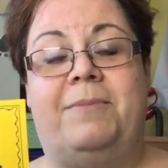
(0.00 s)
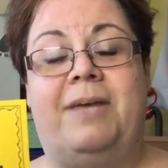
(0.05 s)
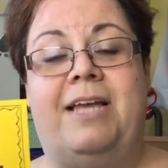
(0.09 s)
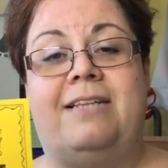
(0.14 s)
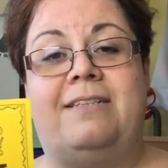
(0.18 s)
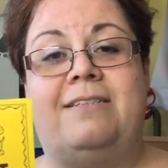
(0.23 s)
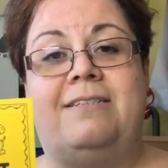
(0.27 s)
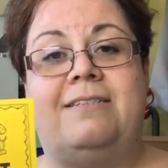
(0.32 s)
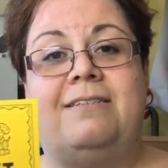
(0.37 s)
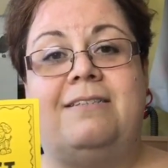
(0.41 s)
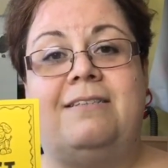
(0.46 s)

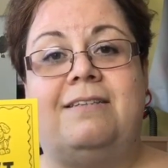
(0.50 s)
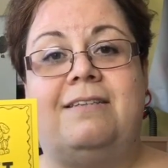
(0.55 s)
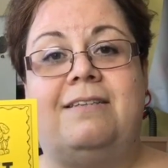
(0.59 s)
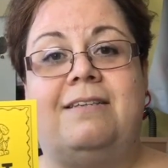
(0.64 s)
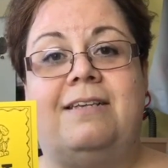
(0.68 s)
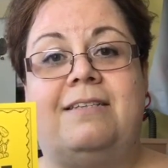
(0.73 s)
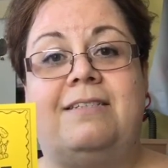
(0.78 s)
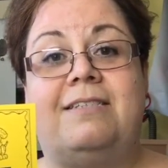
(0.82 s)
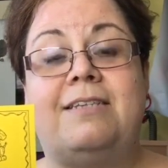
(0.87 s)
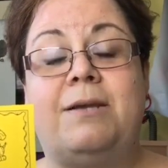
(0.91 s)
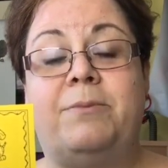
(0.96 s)
It's
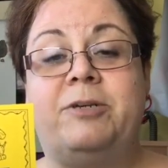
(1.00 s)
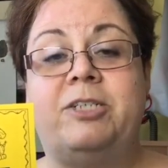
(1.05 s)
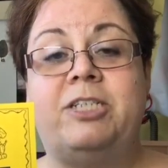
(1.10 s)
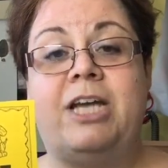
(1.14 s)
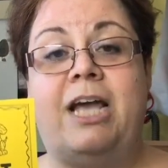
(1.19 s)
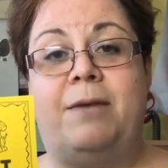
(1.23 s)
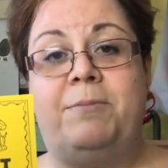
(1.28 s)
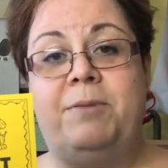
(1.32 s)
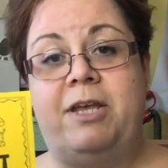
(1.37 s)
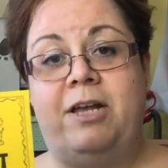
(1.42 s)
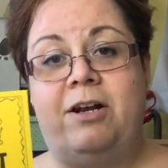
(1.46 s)

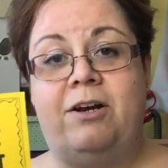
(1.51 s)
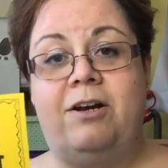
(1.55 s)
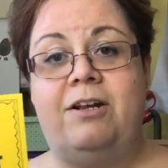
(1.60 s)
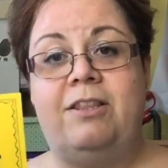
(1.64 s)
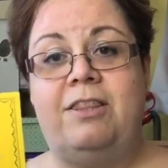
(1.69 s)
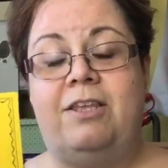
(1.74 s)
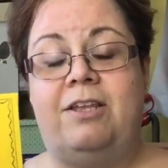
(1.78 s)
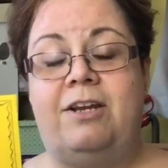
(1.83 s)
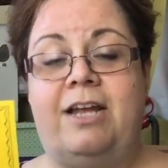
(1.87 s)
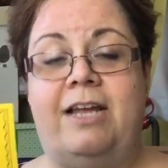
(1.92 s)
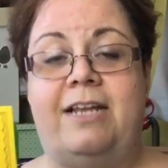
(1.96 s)
summertime here
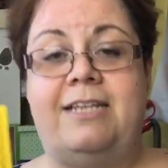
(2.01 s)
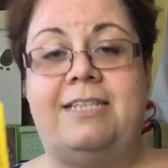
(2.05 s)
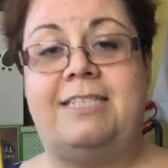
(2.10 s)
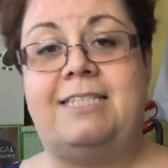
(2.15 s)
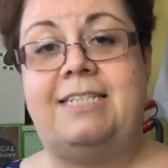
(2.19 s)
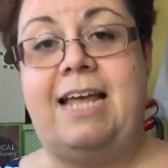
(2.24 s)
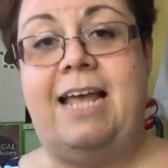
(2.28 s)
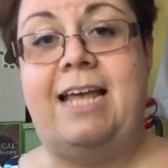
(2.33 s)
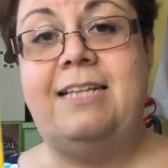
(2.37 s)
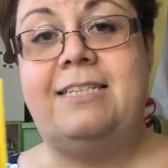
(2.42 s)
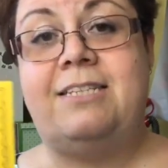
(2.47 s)
in the United
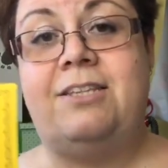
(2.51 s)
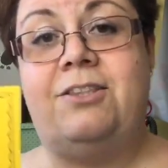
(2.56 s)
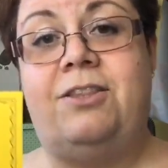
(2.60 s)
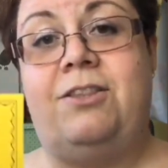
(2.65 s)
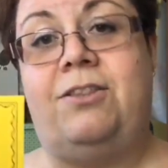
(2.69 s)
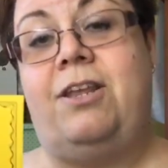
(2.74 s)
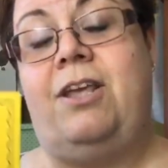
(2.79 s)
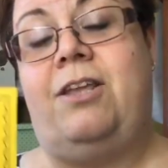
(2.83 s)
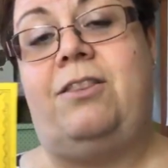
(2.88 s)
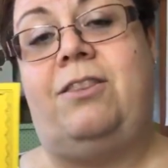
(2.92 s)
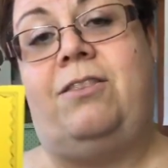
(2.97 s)
States
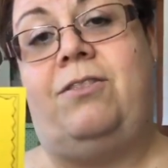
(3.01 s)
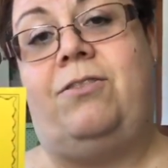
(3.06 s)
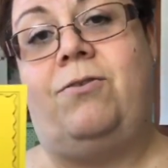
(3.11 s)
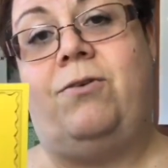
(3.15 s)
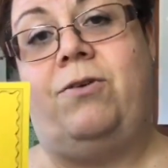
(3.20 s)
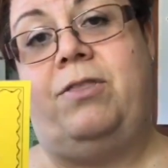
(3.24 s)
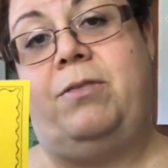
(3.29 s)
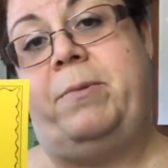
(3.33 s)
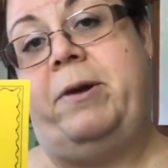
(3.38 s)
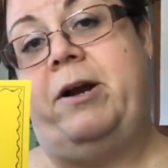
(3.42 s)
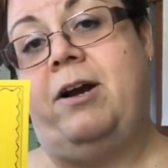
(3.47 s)
and in
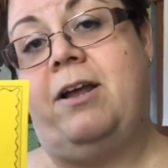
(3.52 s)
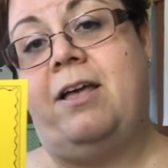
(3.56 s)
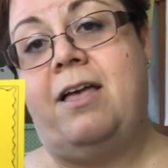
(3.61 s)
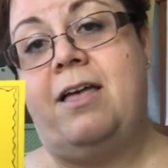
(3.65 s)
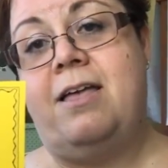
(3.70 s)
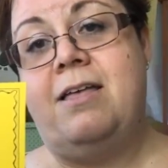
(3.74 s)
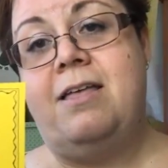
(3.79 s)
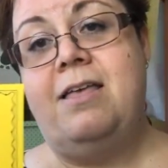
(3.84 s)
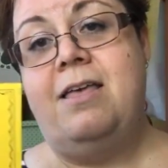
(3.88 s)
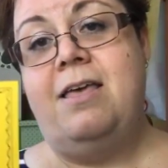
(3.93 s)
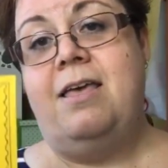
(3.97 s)
North
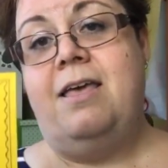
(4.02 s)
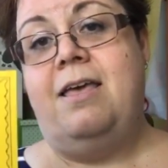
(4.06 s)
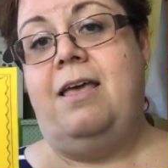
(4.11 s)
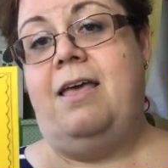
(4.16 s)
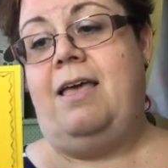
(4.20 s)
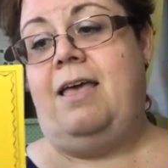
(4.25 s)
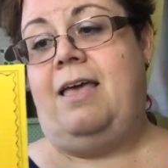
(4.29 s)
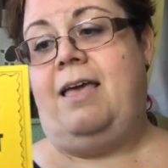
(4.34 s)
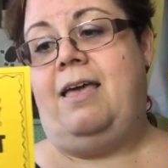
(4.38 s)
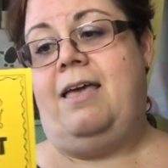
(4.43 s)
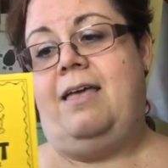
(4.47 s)
America,
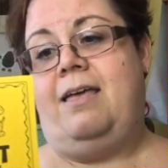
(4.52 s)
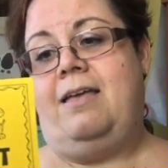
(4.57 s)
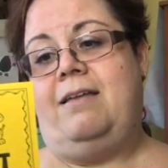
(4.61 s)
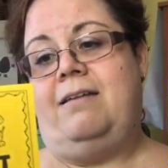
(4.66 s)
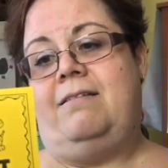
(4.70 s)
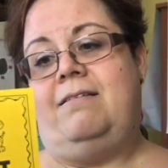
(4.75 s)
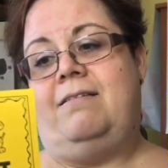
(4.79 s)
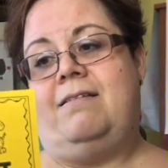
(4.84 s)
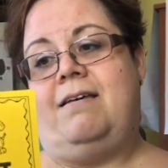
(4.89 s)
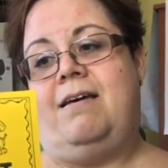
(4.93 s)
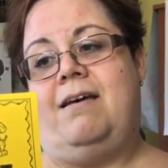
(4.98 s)

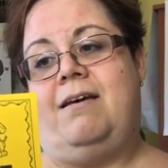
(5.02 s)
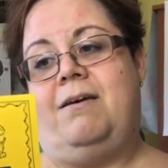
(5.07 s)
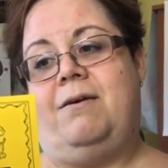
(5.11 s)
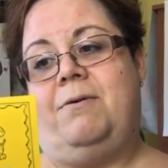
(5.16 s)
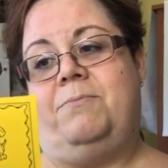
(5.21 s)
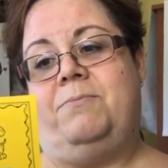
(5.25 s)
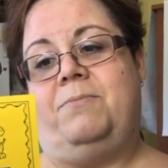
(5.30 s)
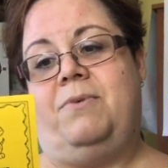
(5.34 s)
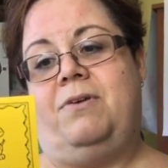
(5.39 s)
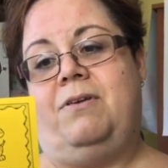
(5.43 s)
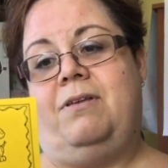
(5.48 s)
and
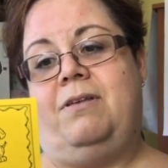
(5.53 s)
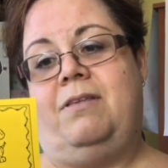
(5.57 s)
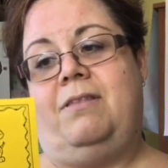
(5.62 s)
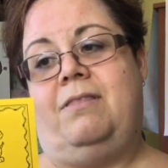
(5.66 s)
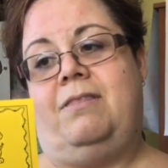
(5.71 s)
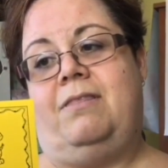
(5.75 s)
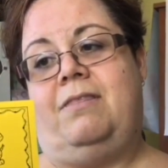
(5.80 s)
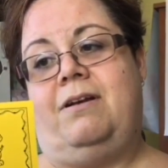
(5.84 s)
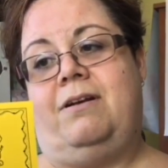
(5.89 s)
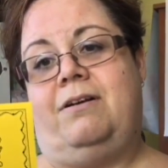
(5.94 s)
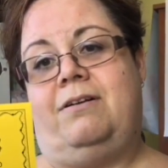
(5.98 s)

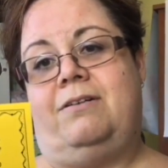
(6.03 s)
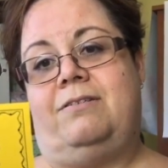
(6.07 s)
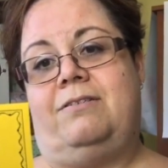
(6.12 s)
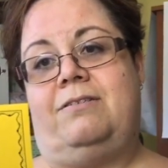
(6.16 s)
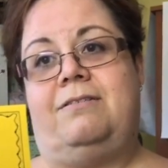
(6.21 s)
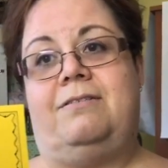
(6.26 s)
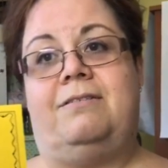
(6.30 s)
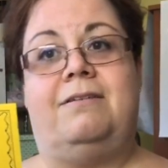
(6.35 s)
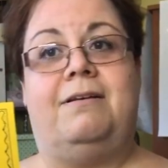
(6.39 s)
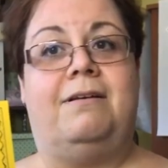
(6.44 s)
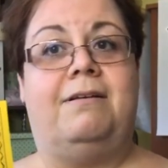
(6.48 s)

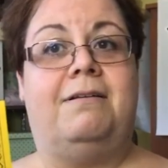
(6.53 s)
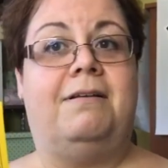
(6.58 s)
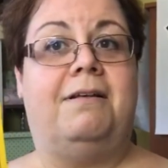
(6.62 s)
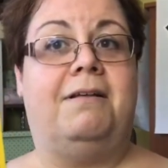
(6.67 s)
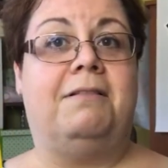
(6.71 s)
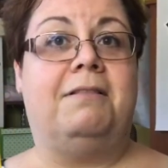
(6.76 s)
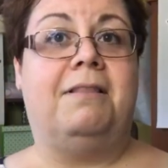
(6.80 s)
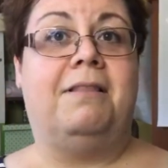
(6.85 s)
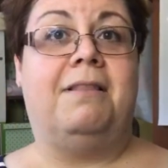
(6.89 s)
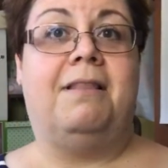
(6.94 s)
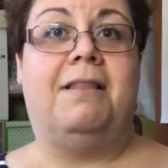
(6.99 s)
there's
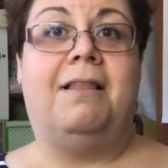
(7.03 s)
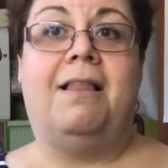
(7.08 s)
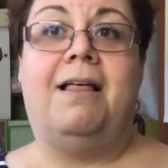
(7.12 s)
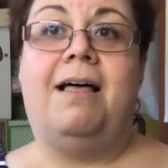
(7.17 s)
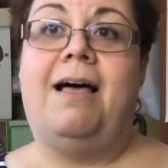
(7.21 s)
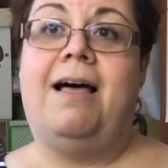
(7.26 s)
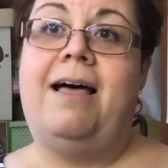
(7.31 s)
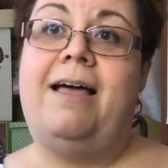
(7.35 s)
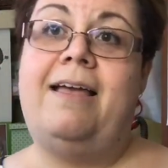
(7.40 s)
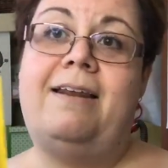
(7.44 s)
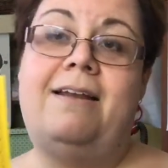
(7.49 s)
a
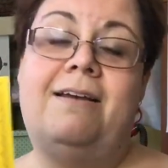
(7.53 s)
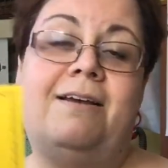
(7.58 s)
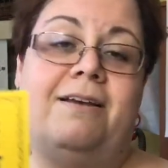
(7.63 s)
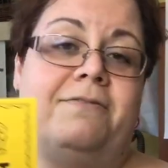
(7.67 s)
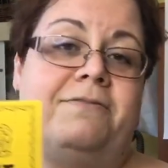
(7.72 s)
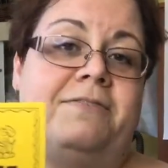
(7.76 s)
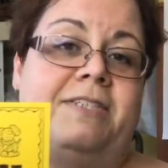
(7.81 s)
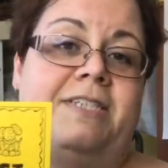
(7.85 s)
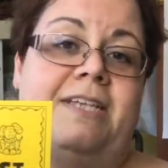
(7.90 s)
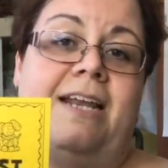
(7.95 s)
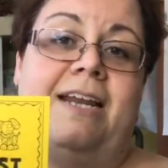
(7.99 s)
lot
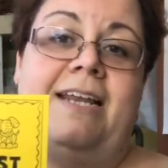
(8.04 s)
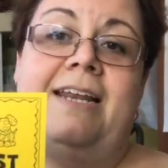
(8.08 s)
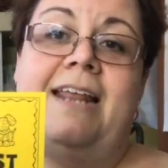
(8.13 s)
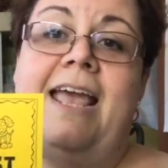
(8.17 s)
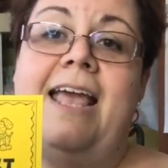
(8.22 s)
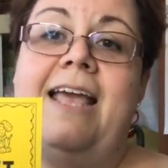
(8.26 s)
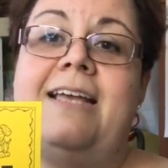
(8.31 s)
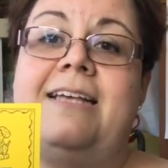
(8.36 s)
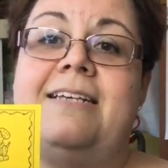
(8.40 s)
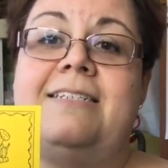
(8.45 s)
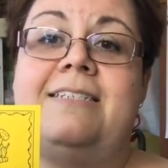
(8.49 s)
of sunny
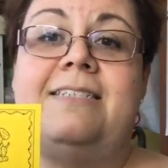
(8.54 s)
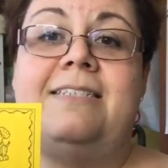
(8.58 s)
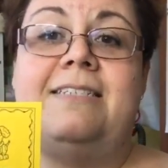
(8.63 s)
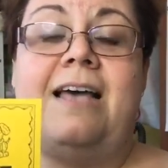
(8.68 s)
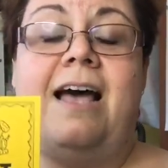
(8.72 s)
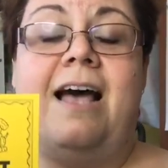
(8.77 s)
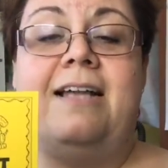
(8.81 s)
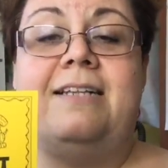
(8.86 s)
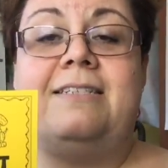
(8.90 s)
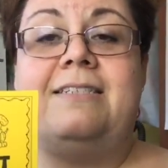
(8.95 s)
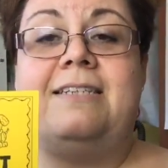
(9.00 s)
days,
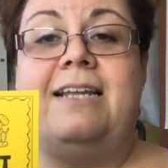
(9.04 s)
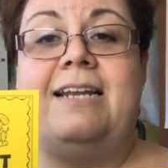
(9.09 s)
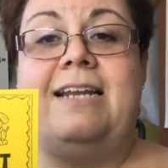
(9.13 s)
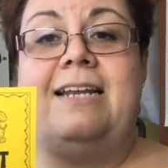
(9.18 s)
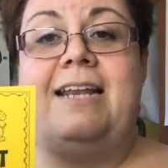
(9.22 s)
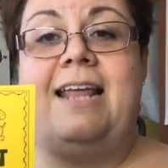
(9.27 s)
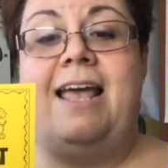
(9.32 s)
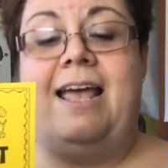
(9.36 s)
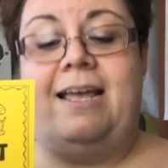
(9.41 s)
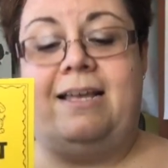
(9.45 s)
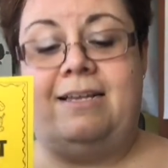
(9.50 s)
hot
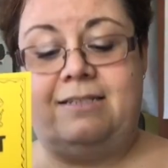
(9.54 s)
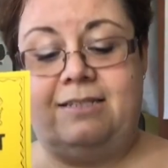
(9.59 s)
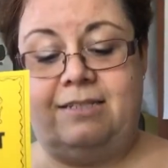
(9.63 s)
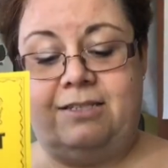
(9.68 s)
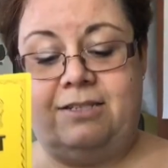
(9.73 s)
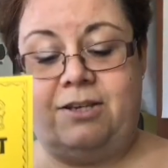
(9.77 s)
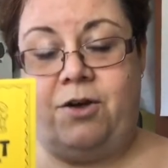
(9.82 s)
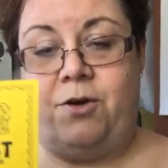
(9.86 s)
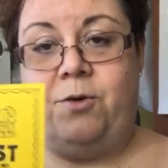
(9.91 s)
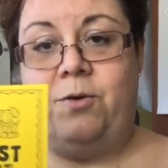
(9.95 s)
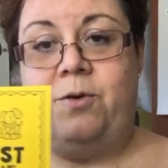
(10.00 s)
sunny days.
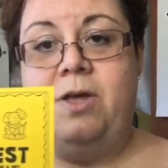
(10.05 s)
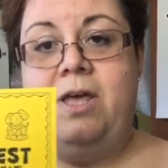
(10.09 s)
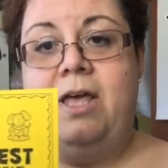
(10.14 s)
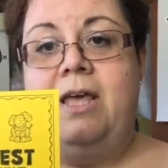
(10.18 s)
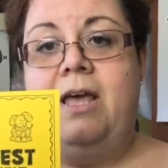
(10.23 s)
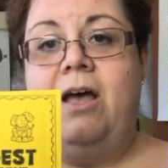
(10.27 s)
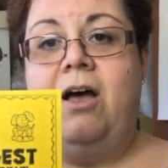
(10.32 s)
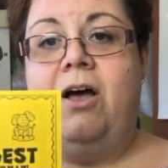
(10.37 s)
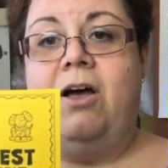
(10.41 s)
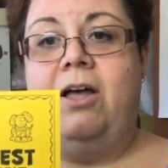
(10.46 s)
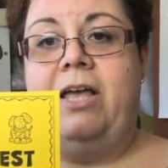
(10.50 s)
So,
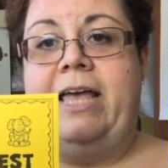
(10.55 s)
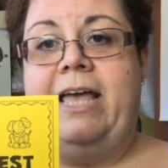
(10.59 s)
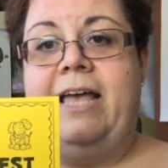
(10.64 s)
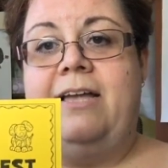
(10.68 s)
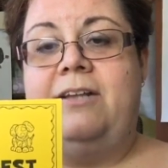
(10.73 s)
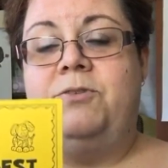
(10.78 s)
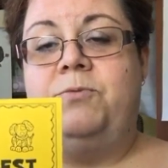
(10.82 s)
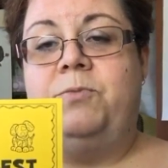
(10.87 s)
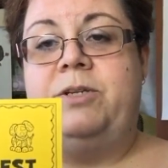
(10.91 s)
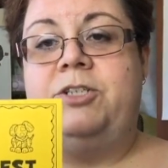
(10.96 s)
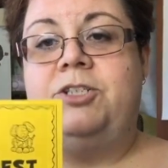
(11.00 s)

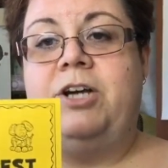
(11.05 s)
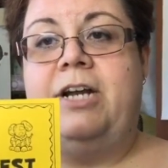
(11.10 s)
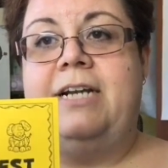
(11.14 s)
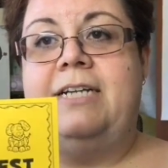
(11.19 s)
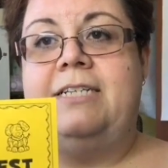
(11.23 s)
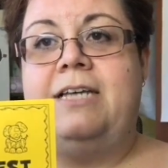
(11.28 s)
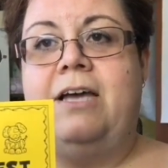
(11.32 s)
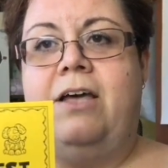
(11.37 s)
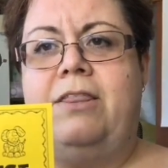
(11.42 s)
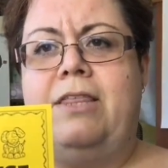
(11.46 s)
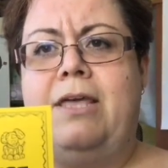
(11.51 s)
and we try
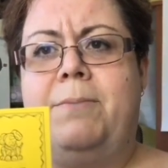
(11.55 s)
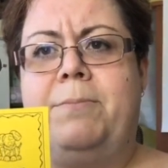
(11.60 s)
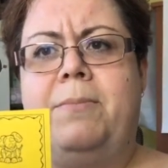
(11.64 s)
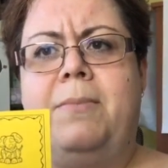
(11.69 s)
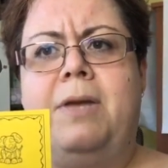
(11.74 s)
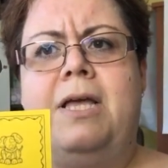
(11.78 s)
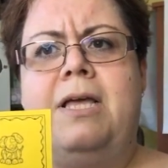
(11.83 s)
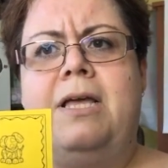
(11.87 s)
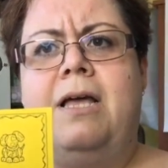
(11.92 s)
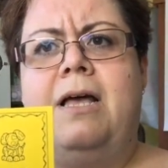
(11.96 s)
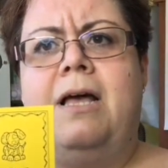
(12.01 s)
to tell them,